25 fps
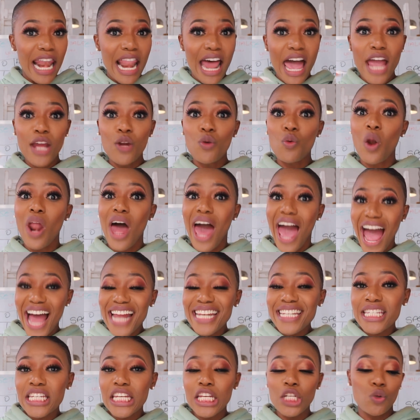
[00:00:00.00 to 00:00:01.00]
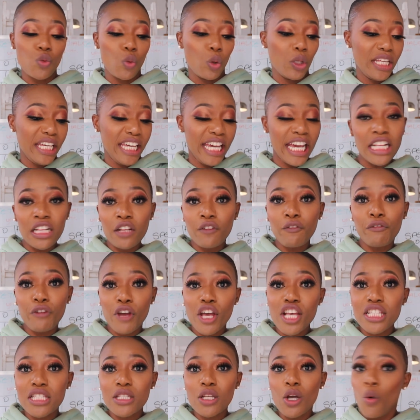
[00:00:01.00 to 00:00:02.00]
a lion will hunt, it will eat
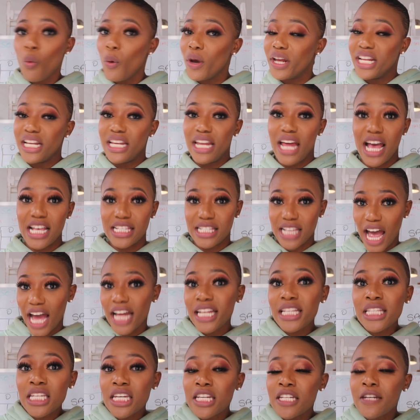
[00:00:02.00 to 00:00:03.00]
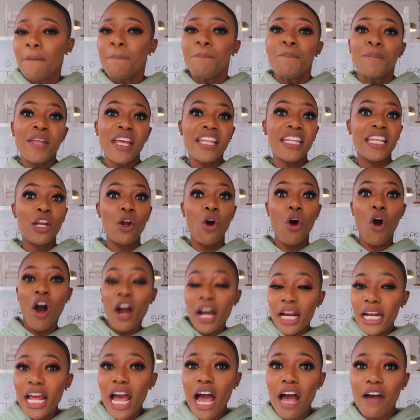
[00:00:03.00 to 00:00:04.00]
first when it has hunted. And then
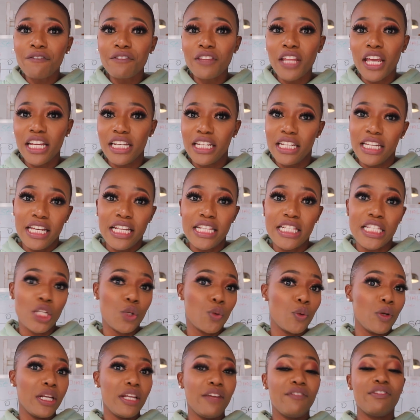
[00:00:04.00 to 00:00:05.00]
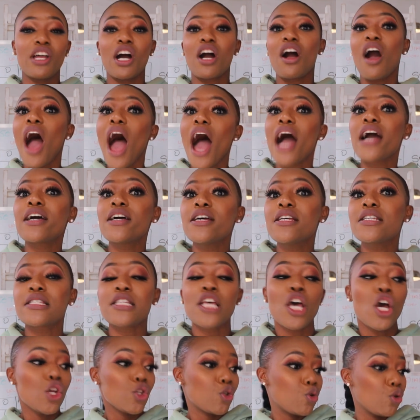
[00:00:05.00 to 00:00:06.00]
only after it eats, it will leave the
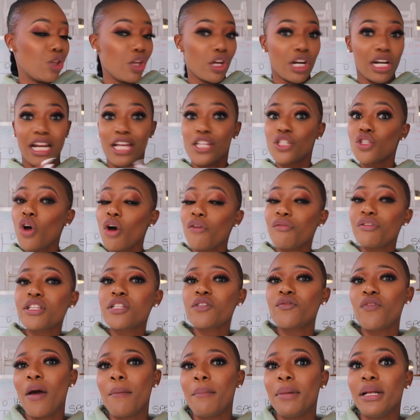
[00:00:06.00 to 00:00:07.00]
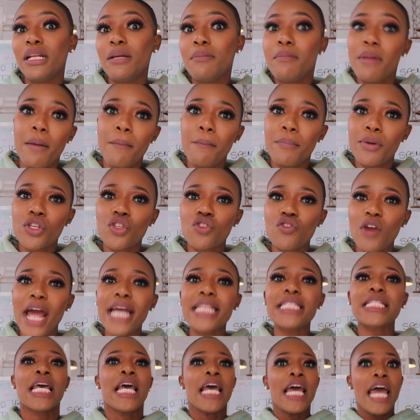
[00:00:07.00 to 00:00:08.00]
carcass to the rest of its family members,
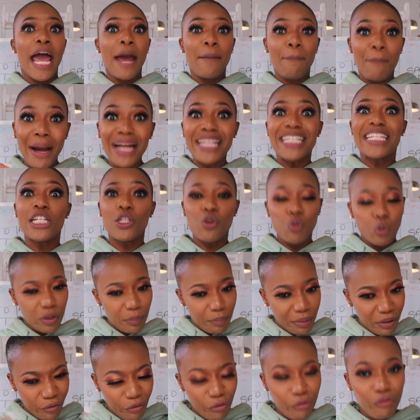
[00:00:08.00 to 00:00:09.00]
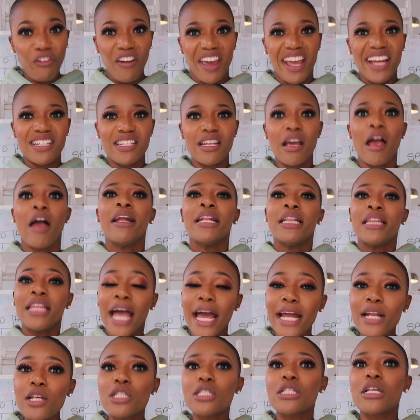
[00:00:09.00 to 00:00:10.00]
right? But it would have been fed. And
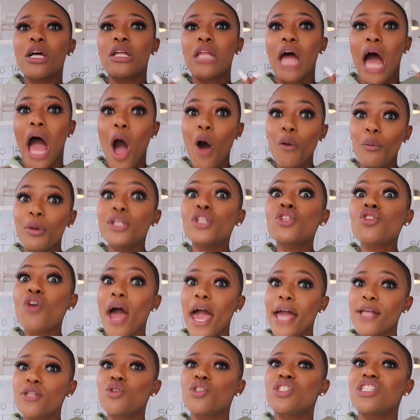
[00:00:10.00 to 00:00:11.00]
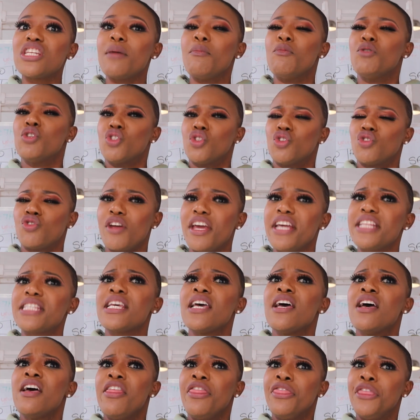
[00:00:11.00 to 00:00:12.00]
that is how we try to
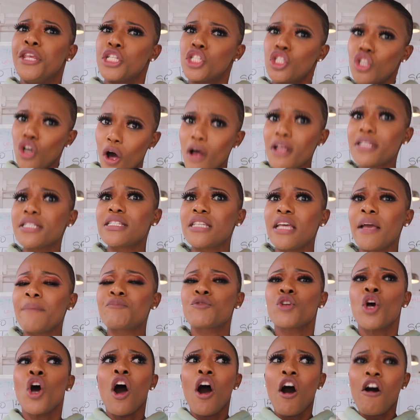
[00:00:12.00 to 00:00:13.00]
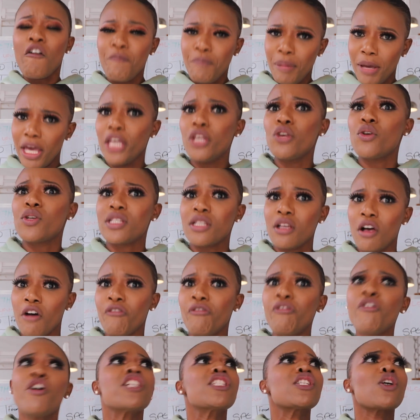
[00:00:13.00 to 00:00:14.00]
demonstrate this concept of paying
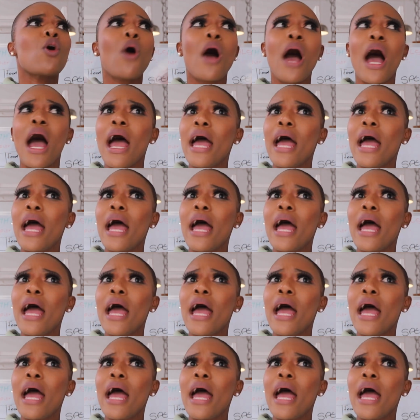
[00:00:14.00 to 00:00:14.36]
yourself first.